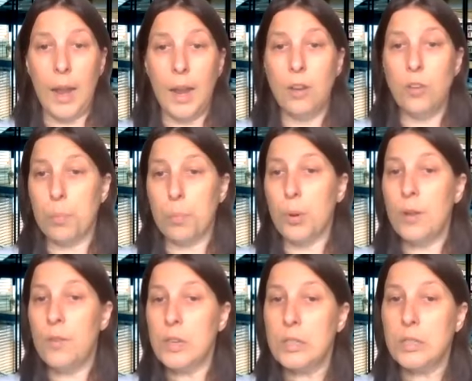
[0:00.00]
and your
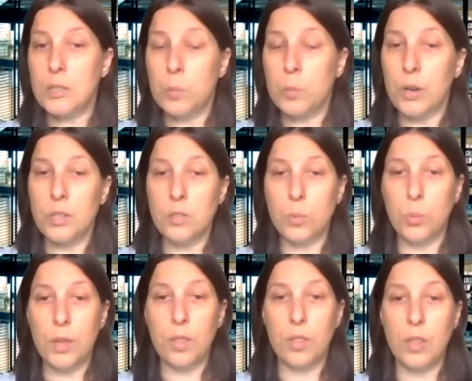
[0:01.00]
previous experience
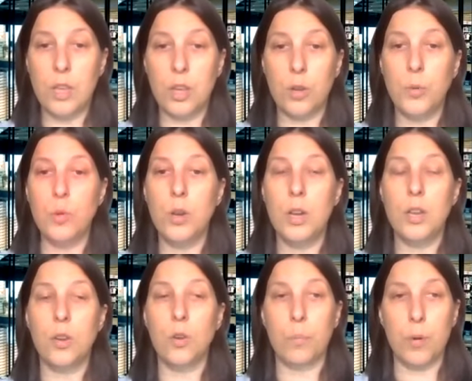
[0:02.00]
with the community
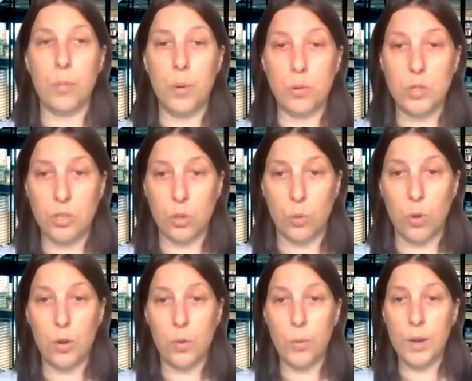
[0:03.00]
you're proposing to
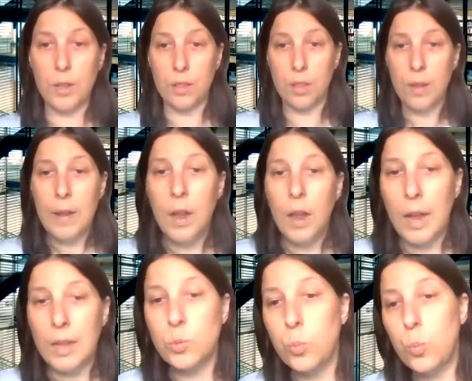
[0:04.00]
work with,
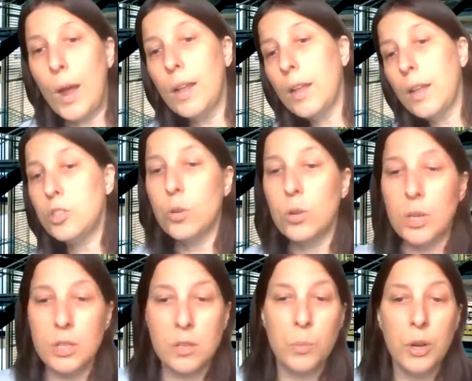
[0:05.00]
as well as your
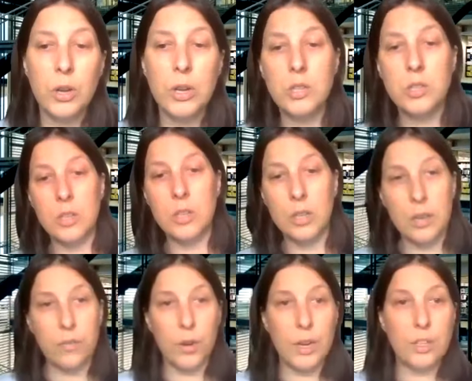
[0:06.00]
experience in
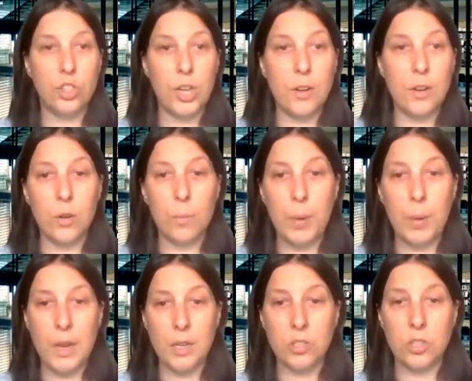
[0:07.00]
delivering
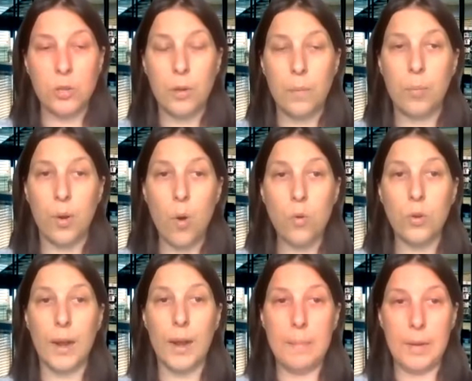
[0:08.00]
gender-based
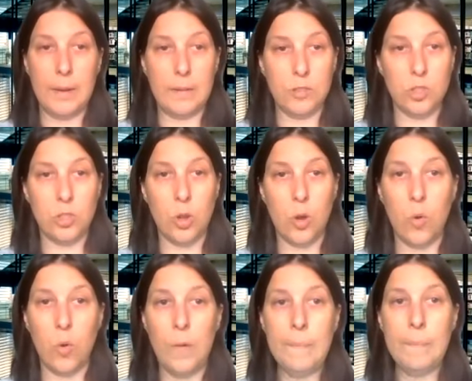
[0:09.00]
programming.
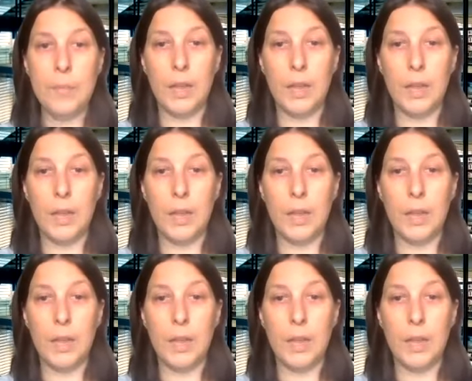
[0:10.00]
So